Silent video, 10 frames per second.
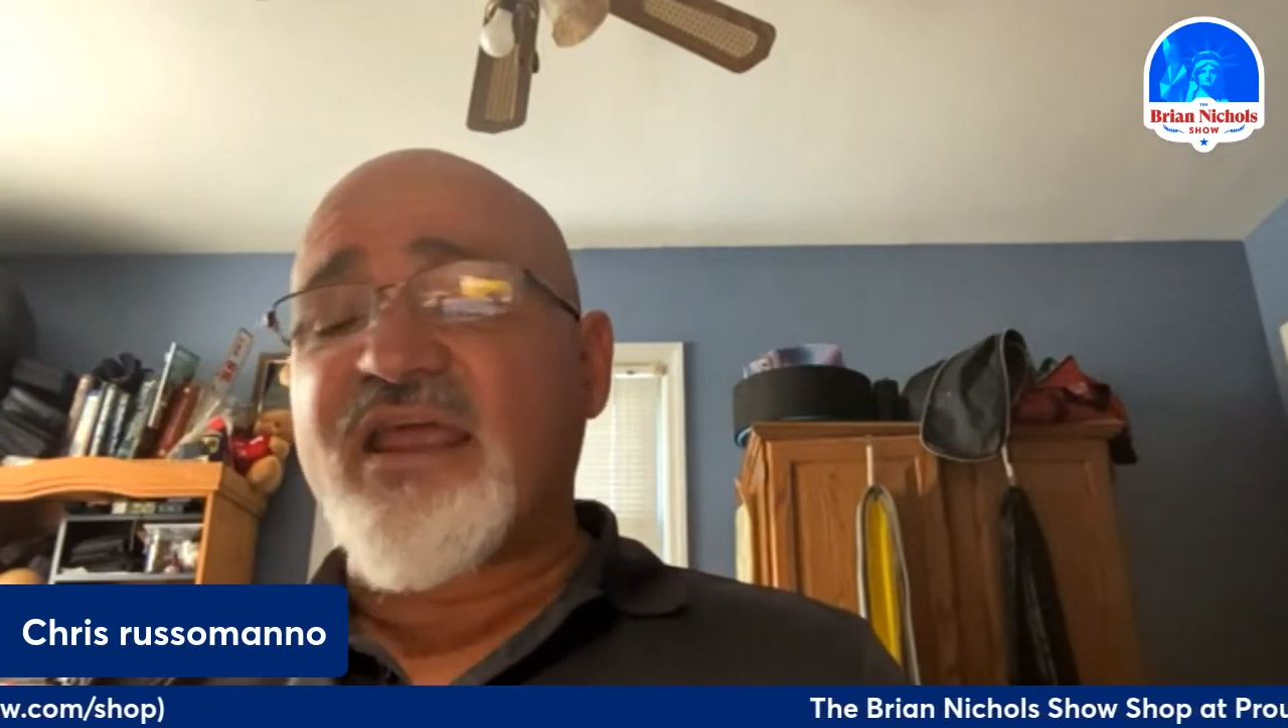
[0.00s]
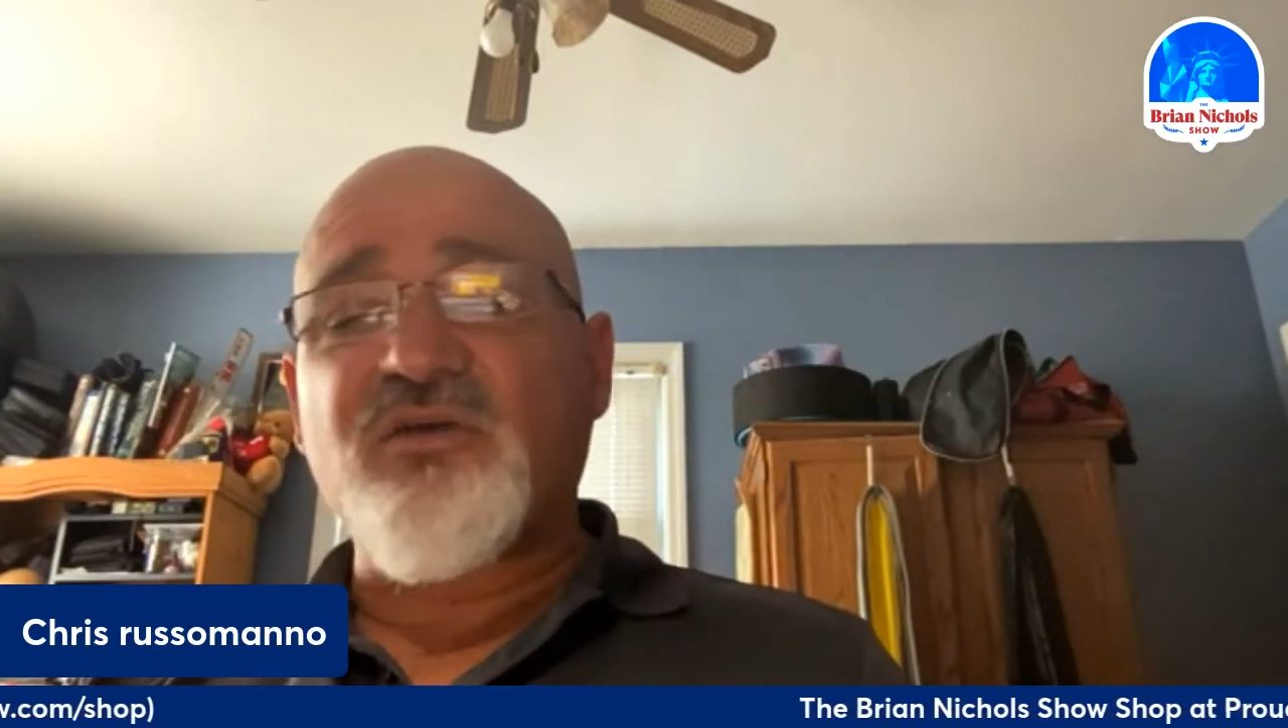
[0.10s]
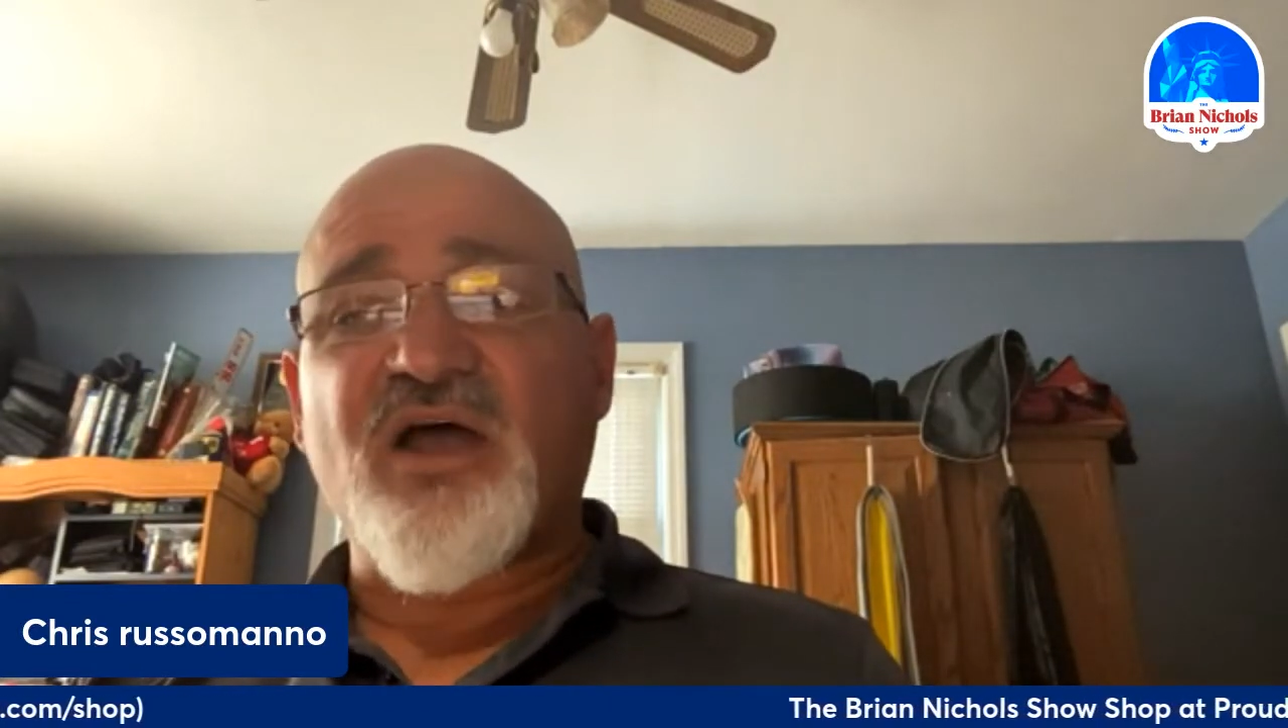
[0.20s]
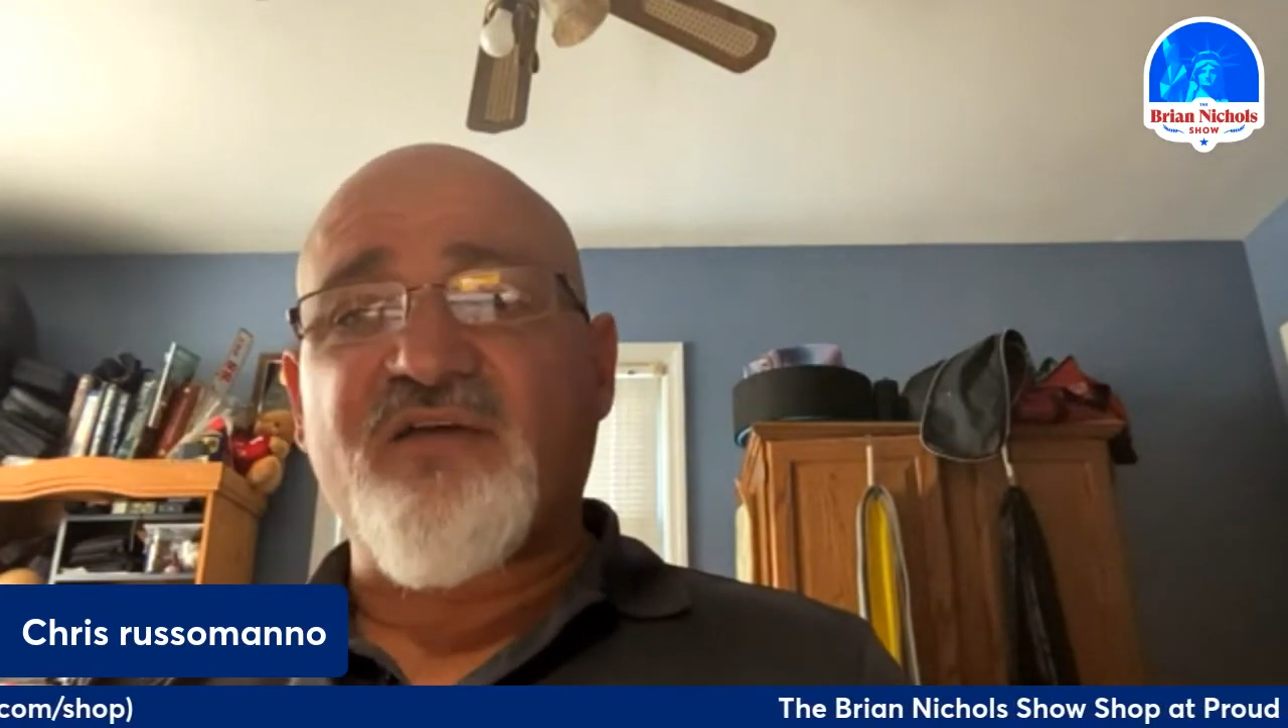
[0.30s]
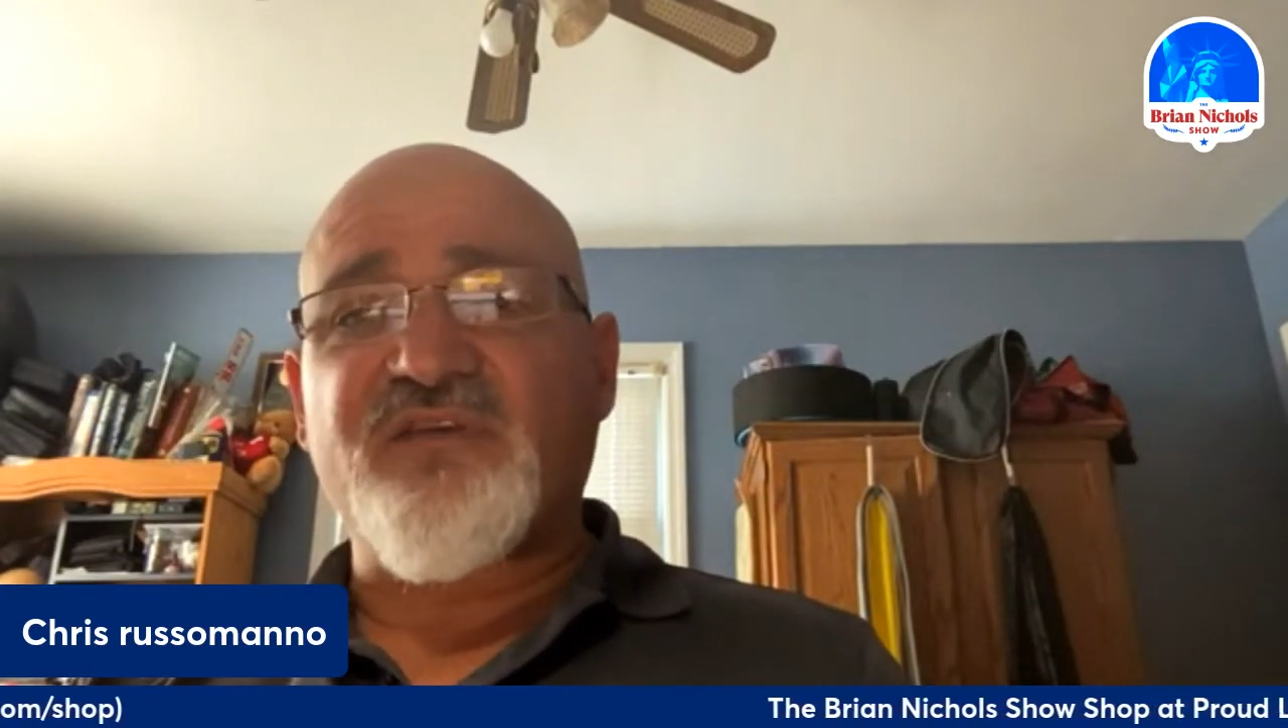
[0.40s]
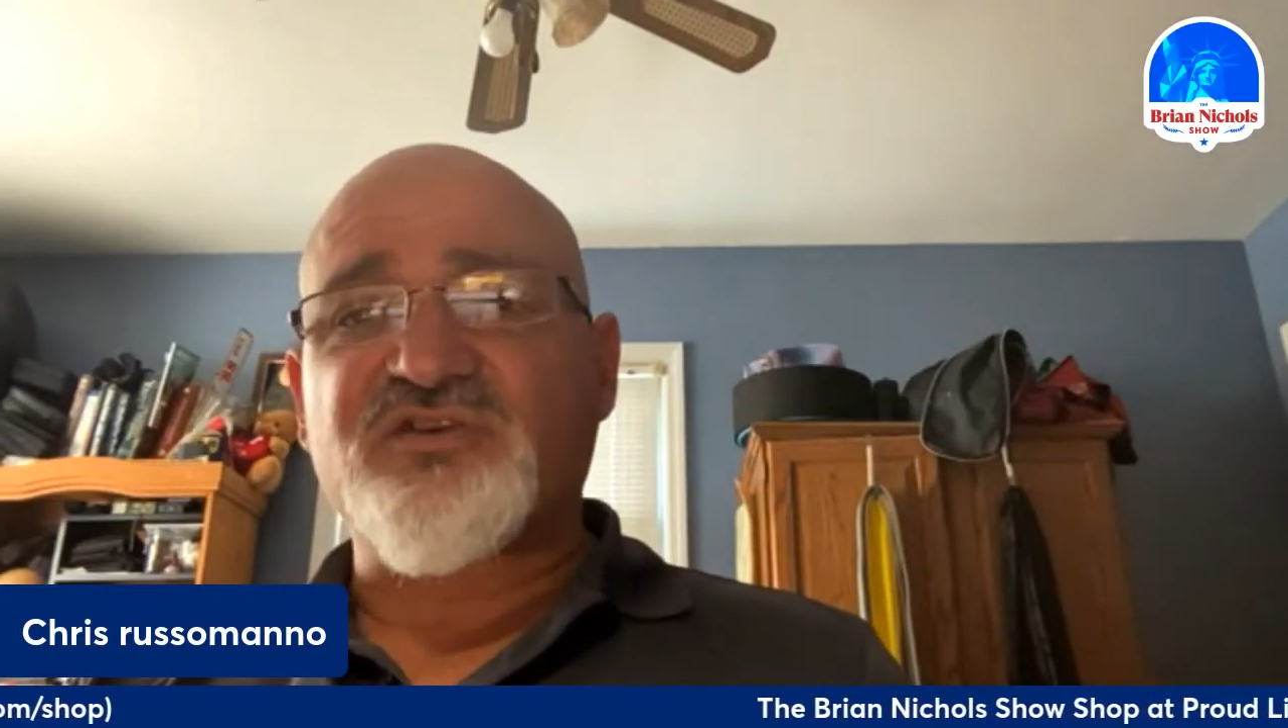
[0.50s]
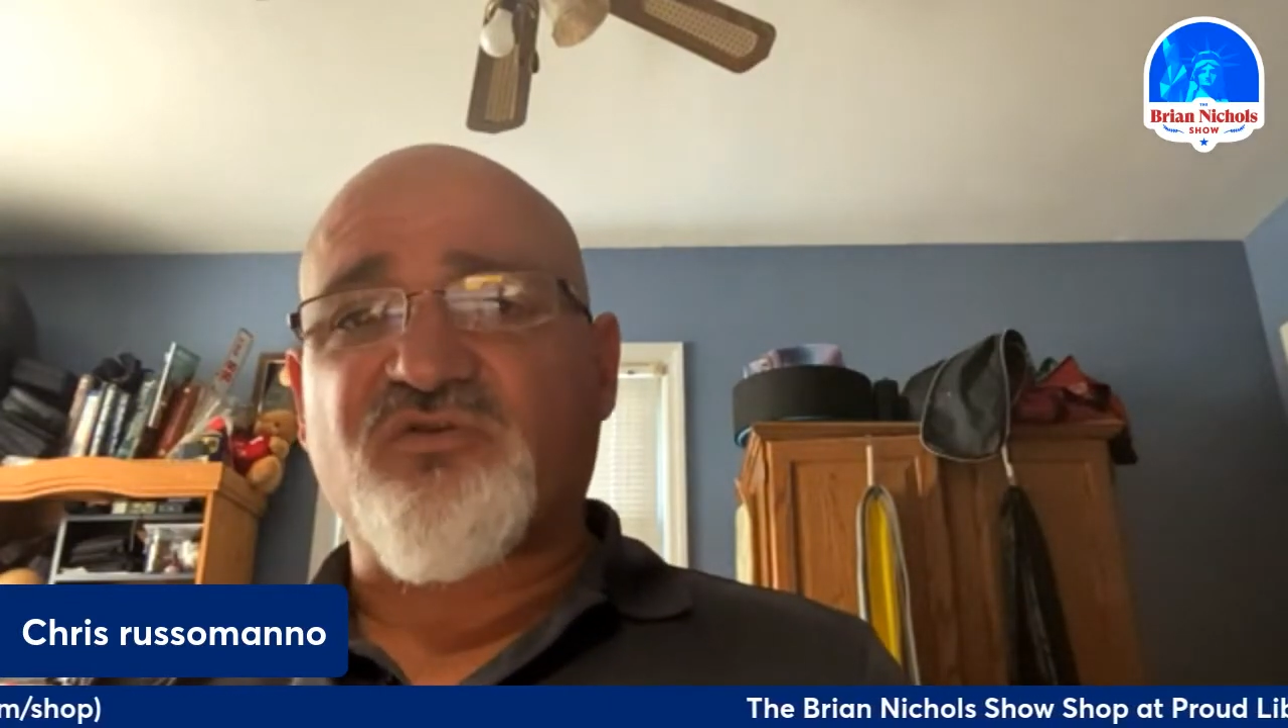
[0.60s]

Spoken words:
you have these